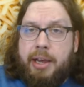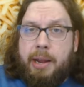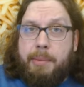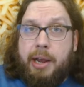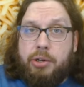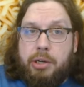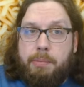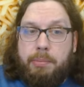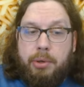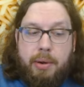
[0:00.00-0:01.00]
and I'm actually
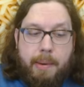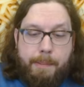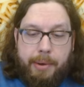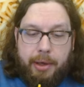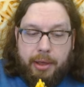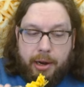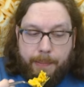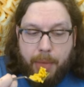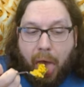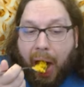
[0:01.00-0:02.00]
I'm picking that up